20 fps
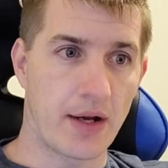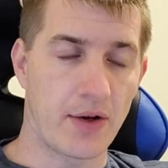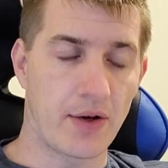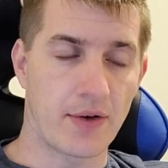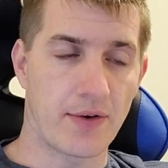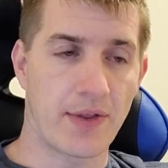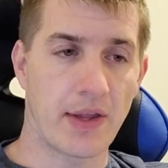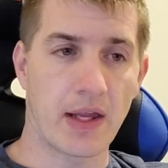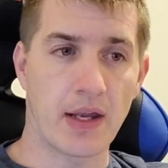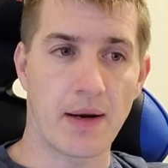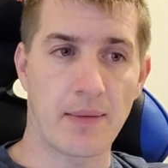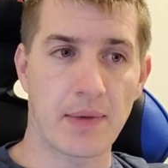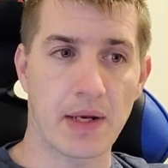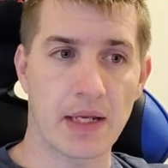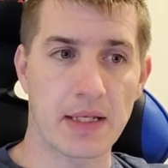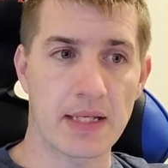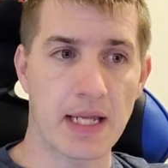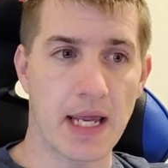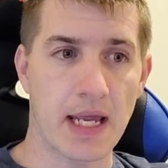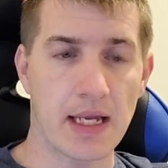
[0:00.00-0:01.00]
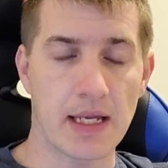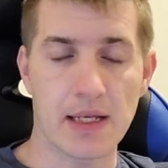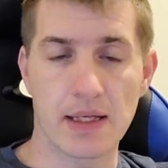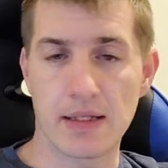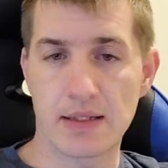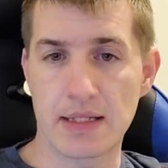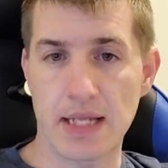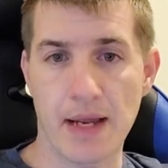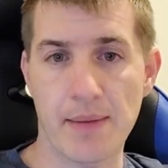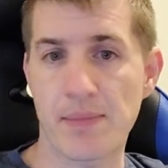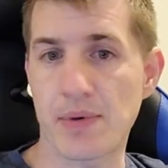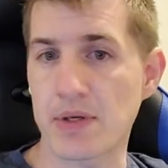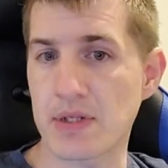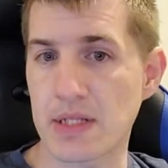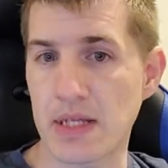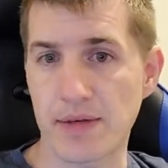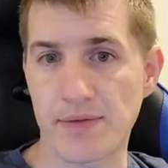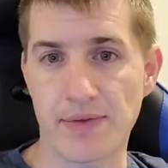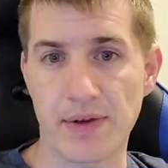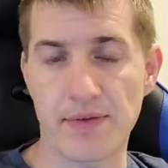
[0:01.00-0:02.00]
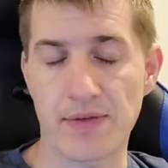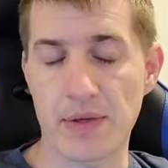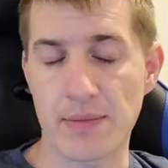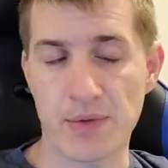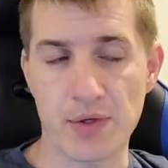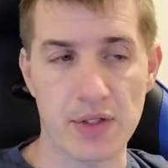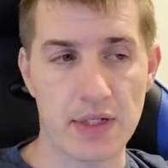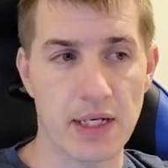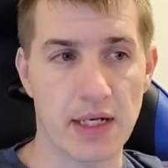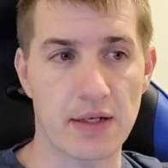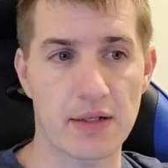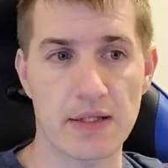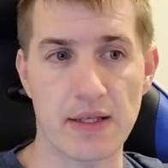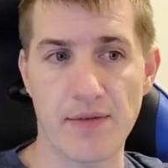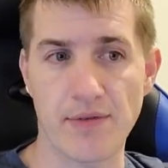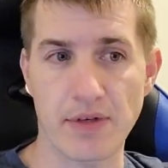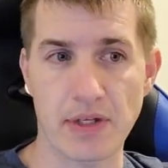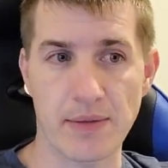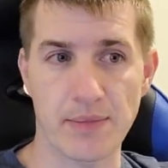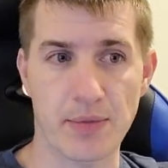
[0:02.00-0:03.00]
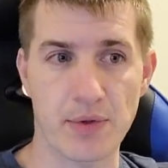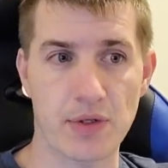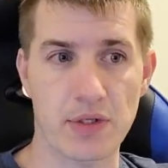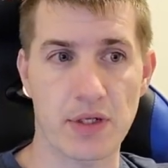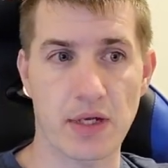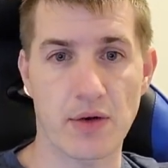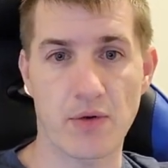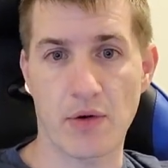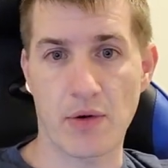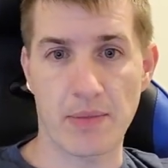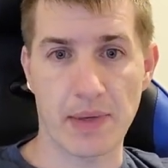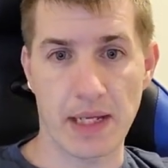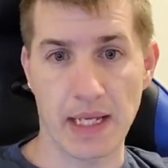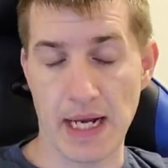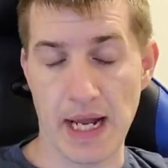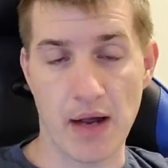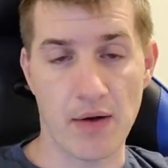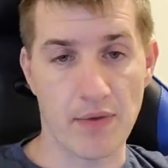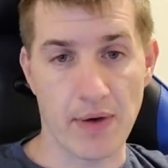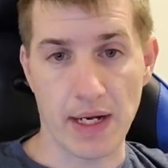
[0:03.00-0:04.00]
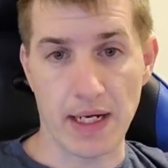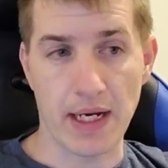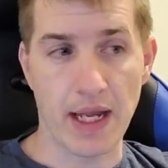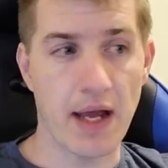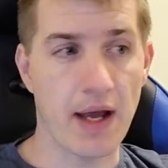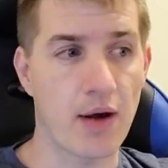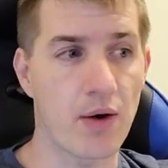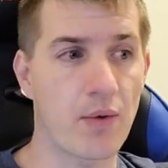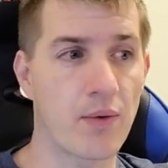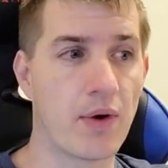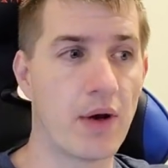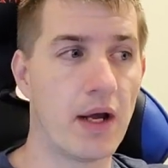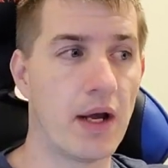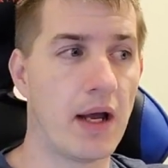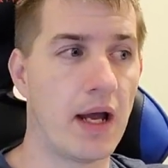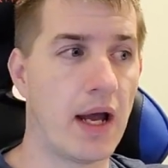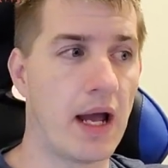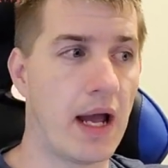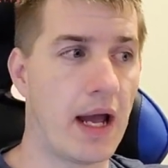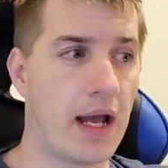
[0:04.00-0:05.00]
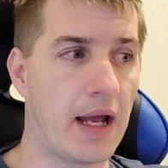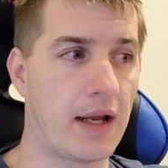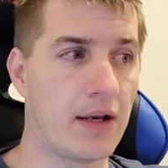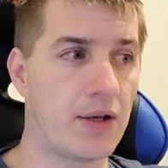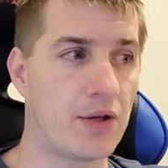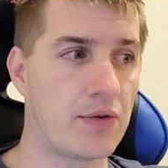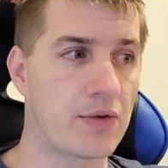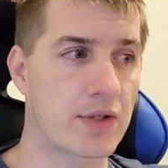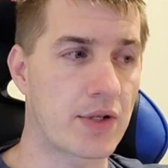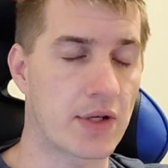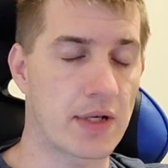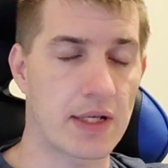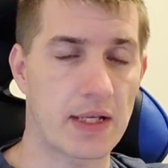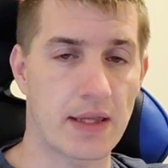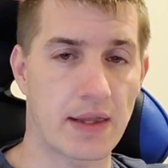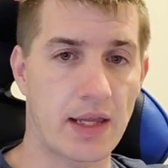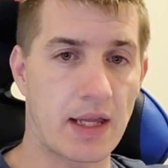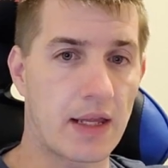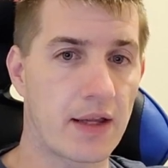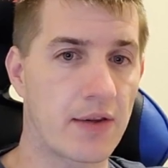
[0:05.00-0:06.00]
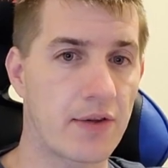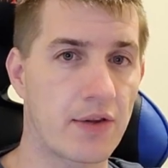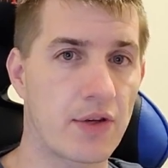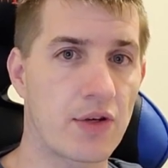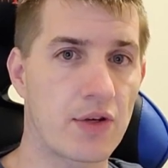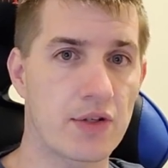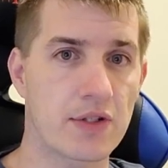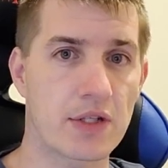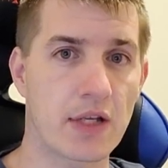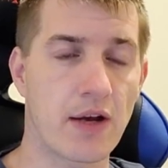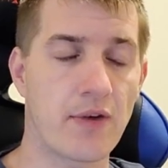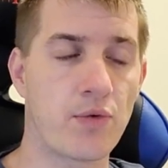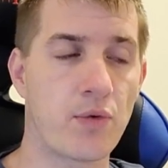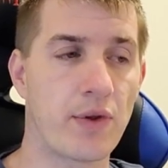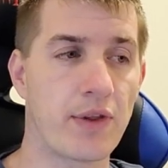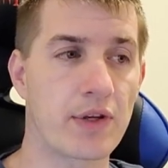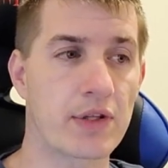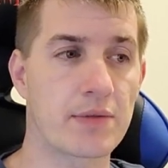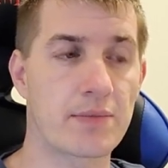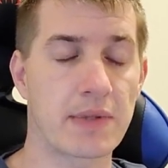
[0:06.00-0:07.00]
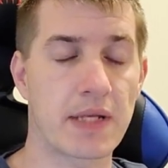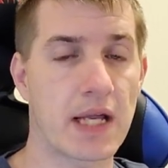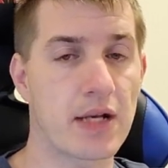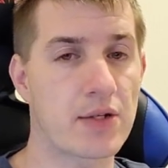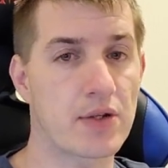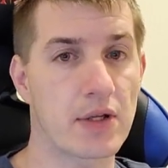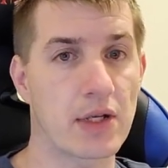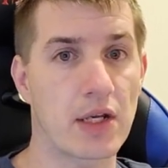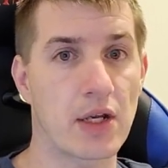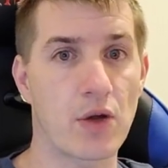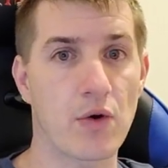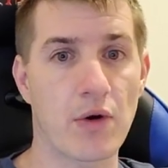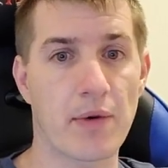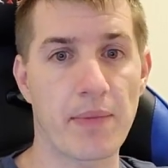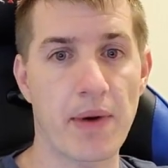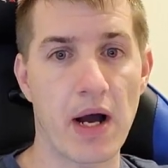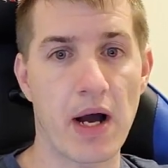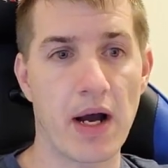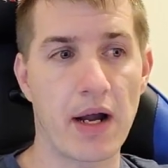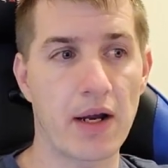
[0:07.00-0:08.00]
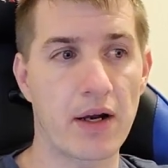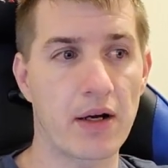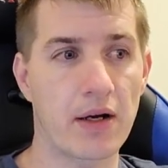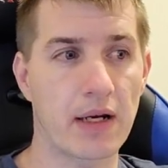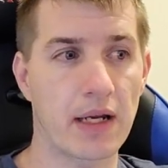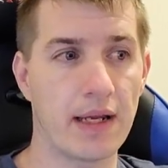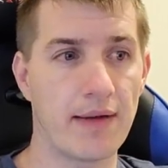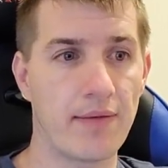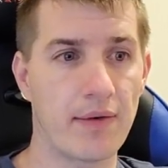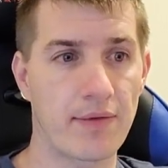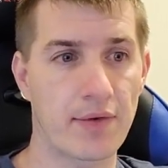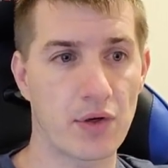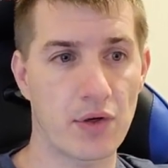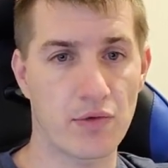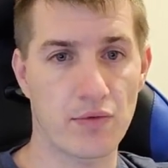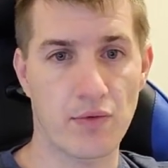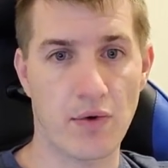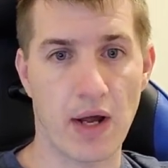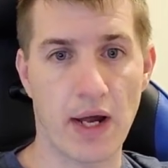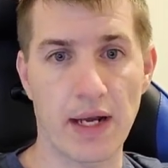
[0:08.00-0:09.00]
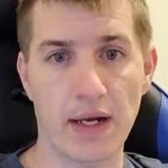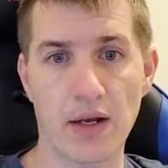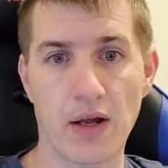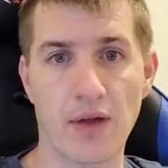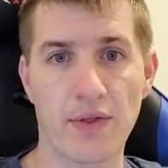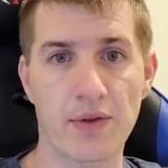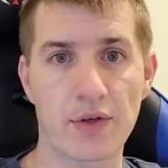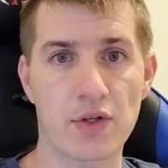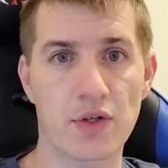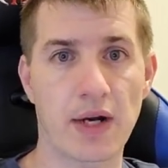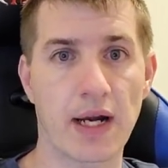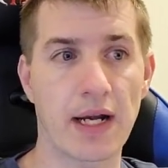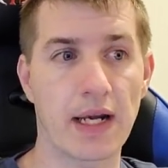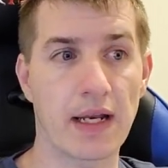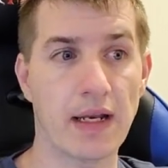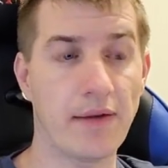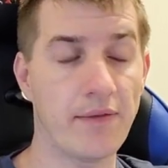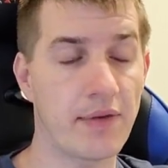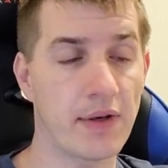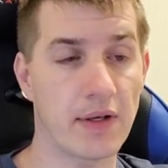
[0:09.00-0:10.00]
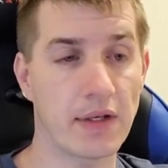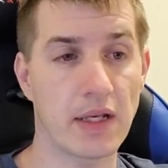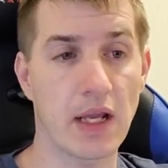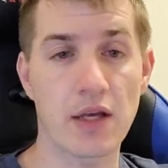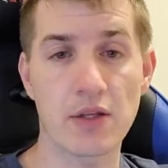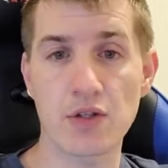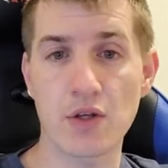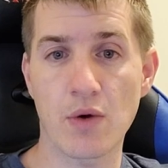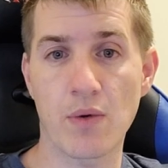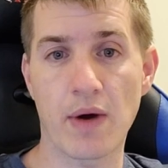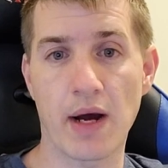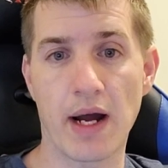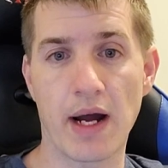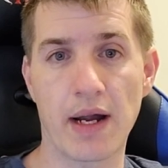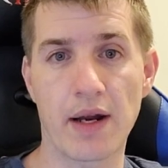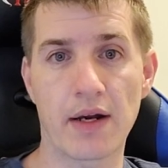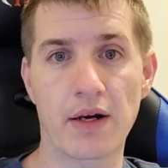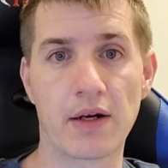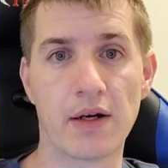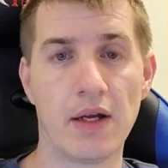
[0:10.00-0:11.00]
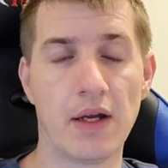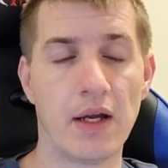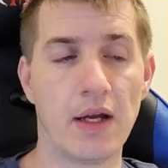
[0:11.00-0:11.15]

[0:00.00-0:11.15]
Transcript: and you're thinking I'm going to take 10%, 15%, 17%, or I'm going to get out right now, and you start to think to yourself, well, there's a potential it can go up higher. Even if you're right on the trading, if it does go higher,